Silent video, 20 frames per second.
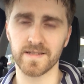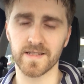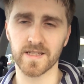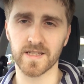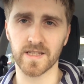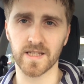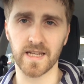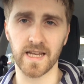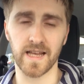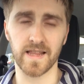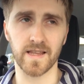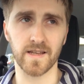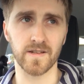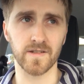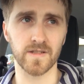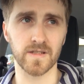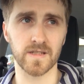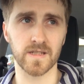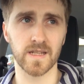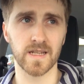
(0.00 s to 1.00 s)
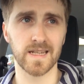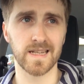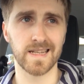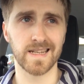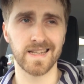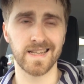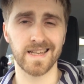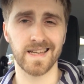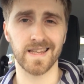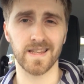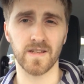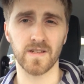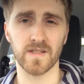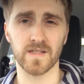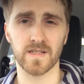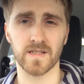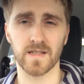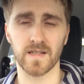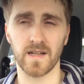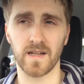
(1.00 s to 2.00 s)
just to get those
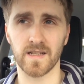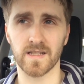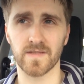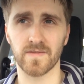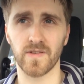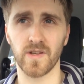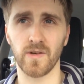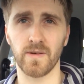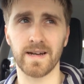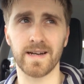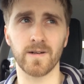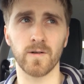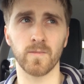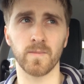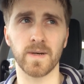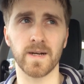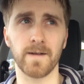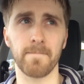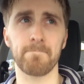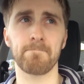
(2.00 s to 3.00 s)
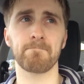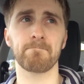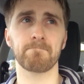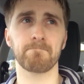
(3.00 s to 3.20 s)
last few out. But